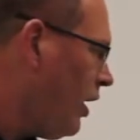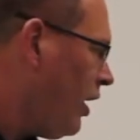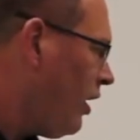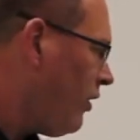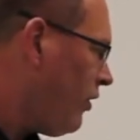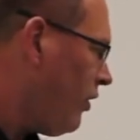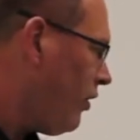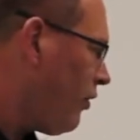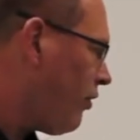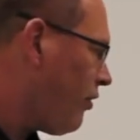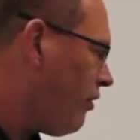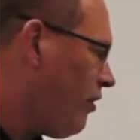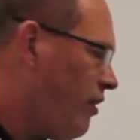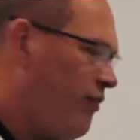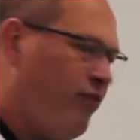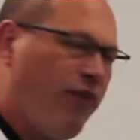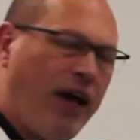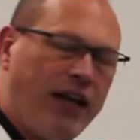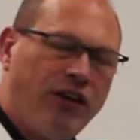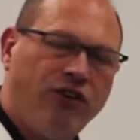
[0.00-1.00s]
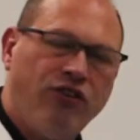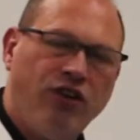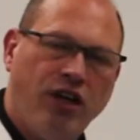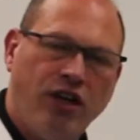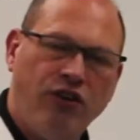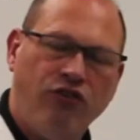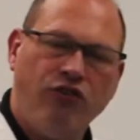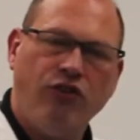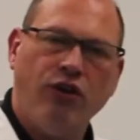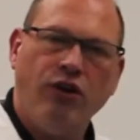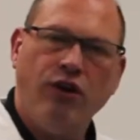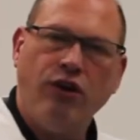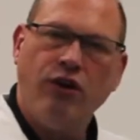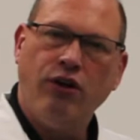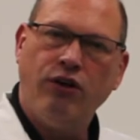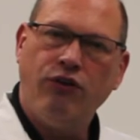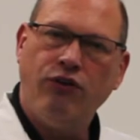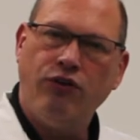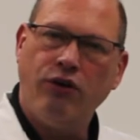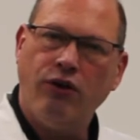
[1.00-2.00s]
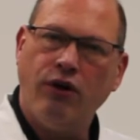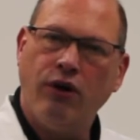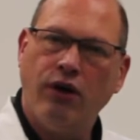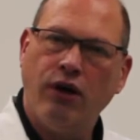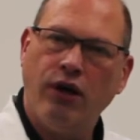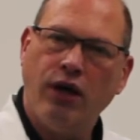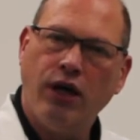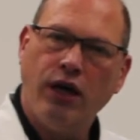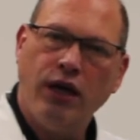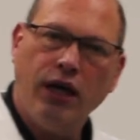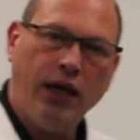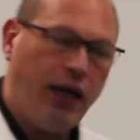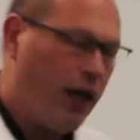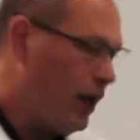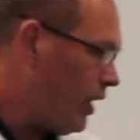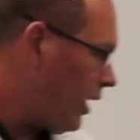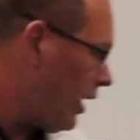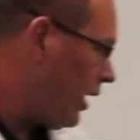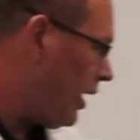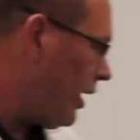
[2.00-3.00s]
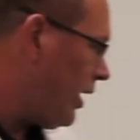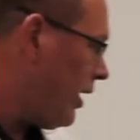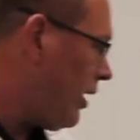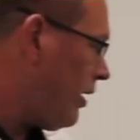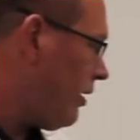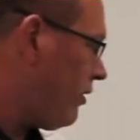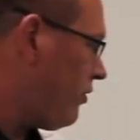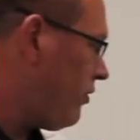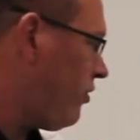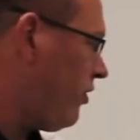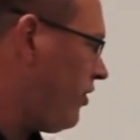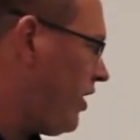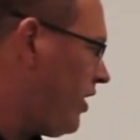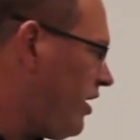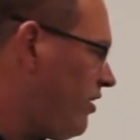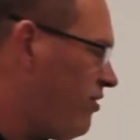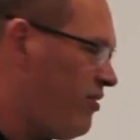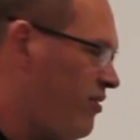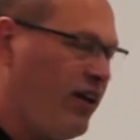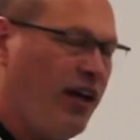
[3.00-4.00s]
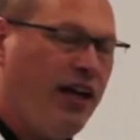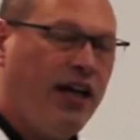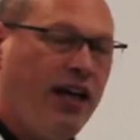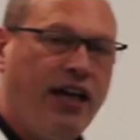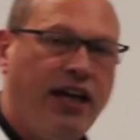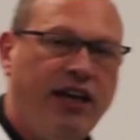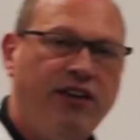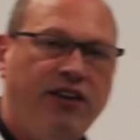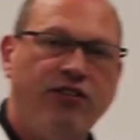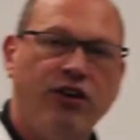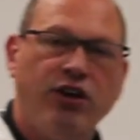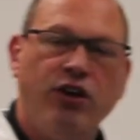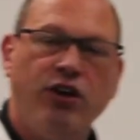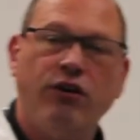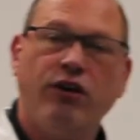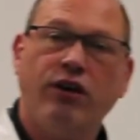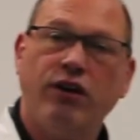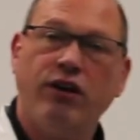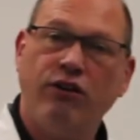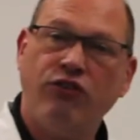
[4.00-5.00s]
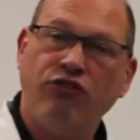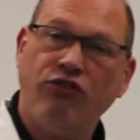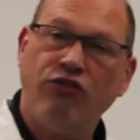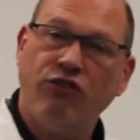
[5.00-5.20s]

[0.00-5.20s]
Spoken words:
The other advantage to this is that you can